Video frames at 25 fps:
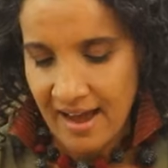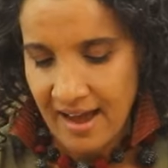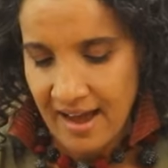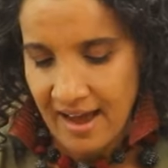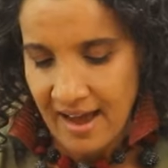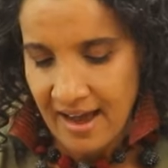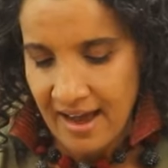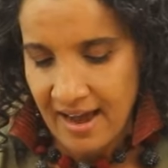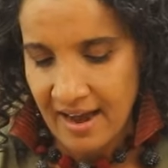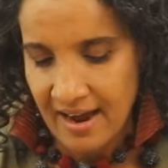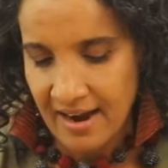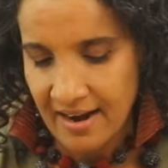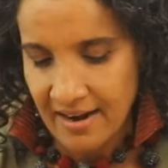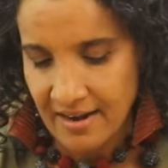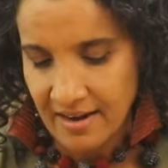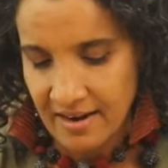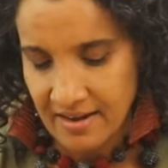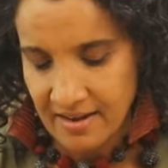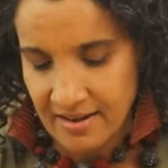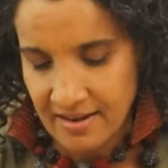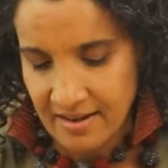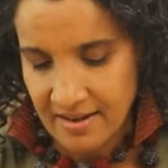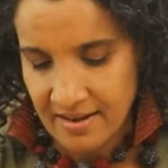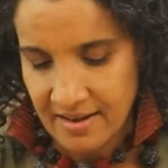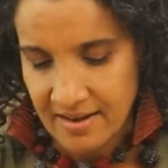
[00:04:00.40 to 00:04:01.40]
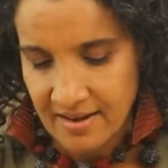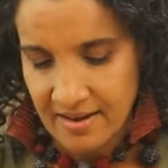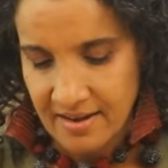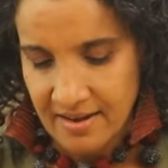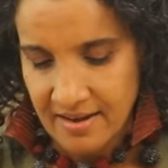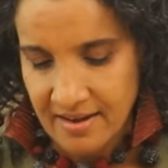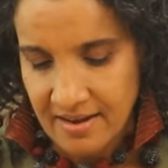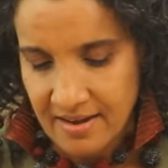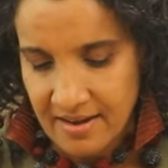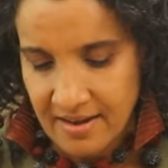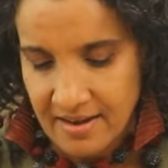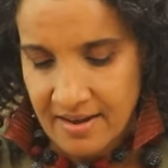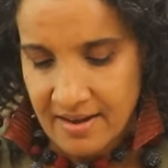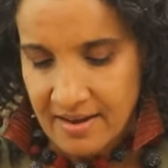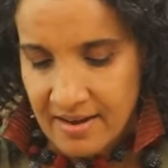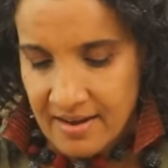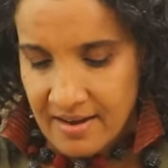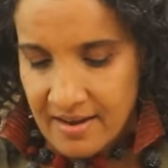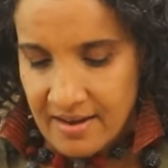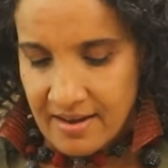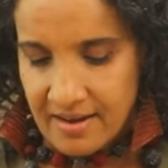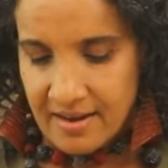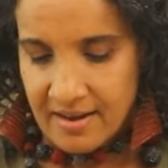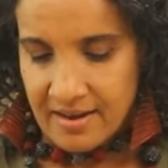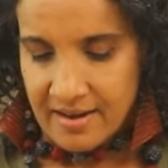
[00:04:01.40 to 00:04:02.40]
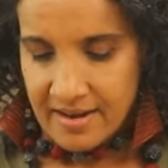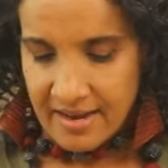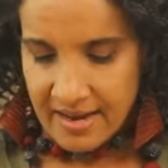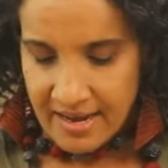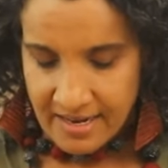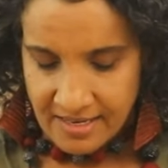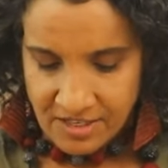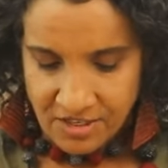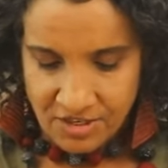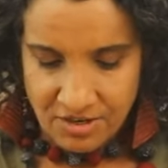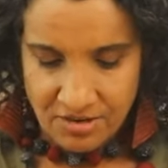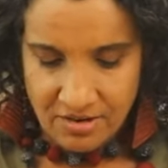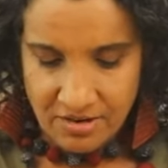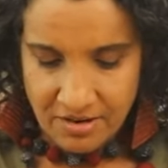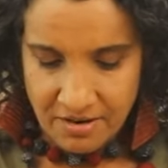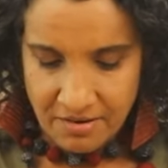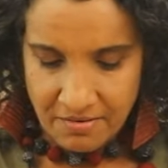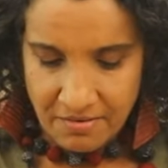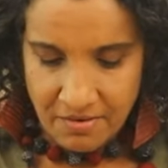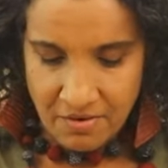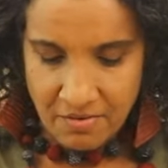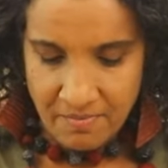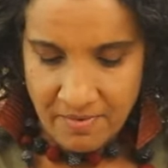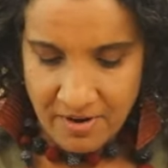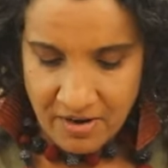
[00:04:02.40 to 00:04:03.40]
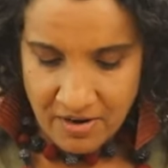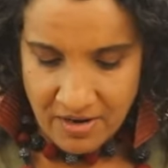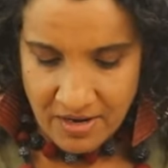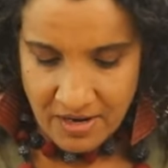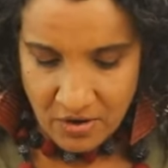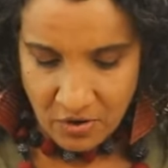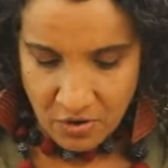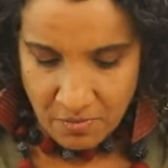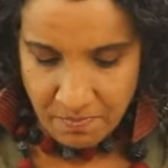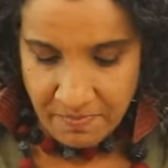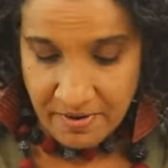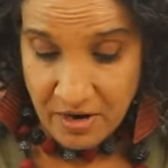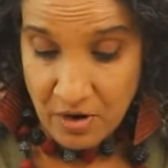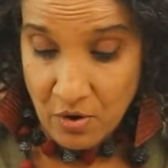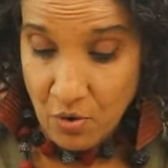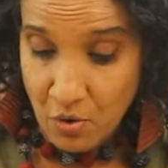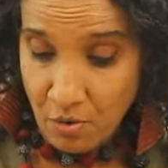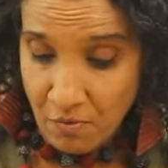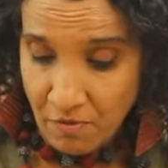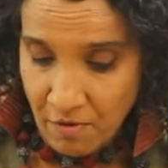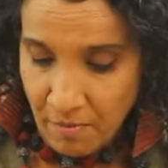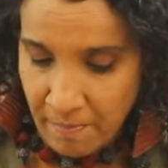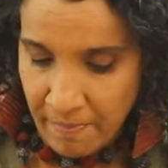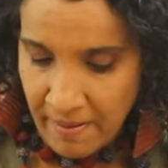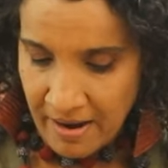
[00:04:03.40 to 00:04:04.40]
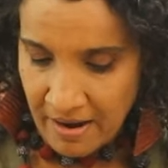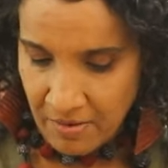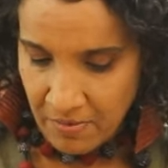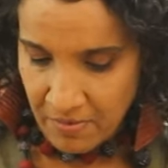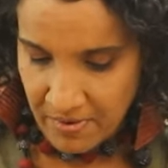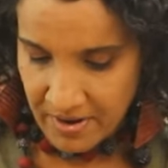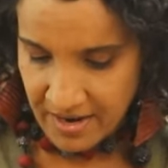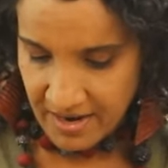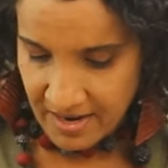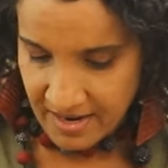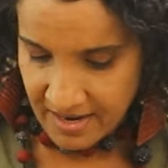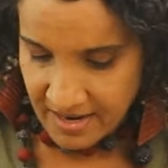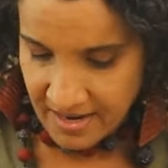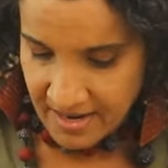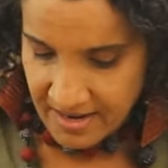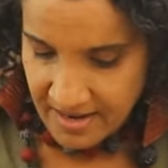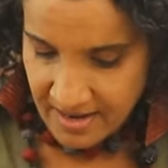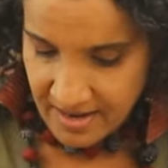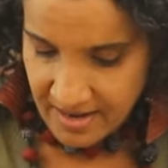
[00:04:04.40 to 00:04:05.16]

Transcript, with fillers: add extra aroma and not be overpowering.